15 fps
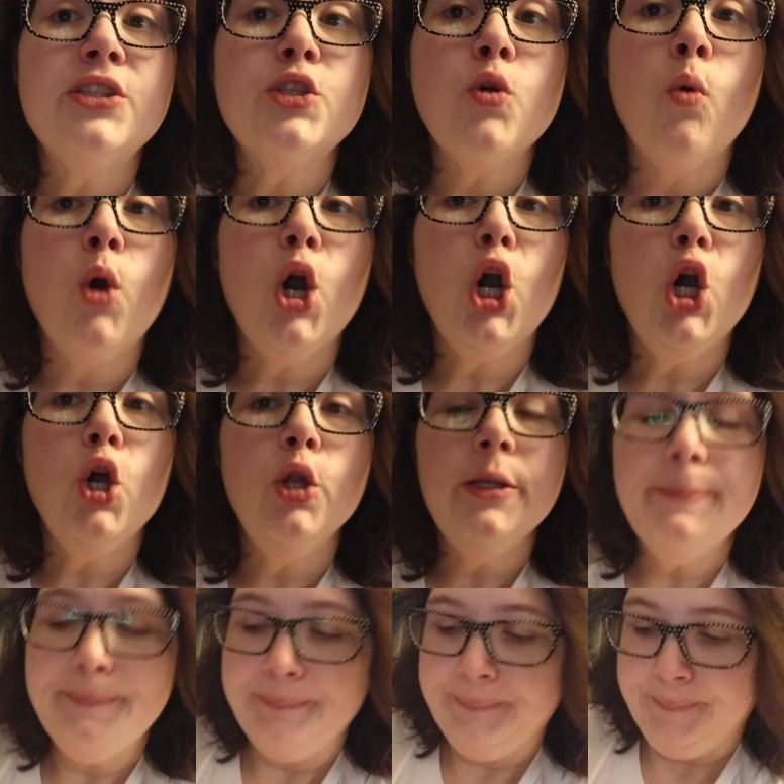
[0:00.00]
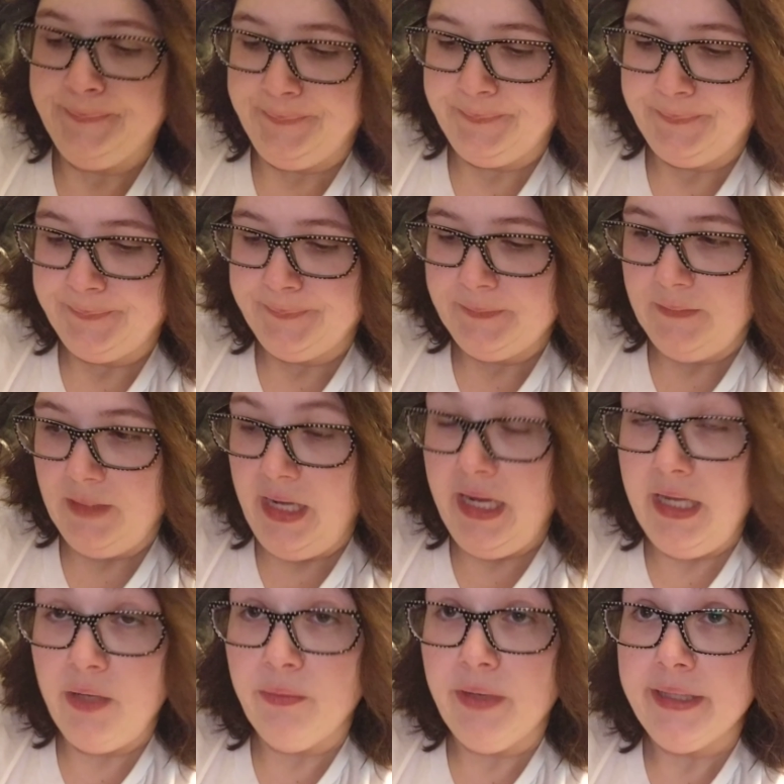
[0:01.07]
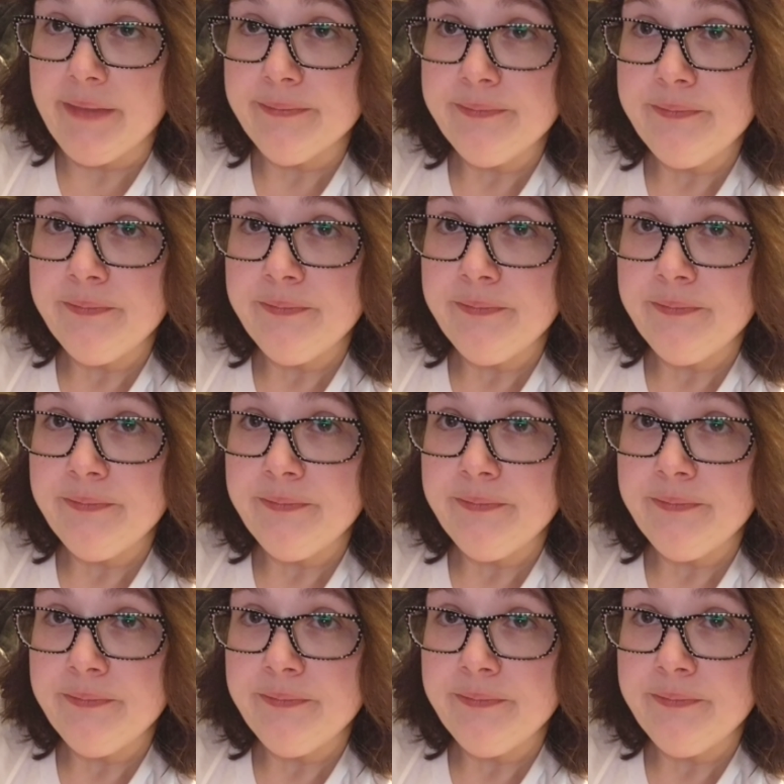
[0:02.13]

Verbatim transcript: Squirrel. Anyway,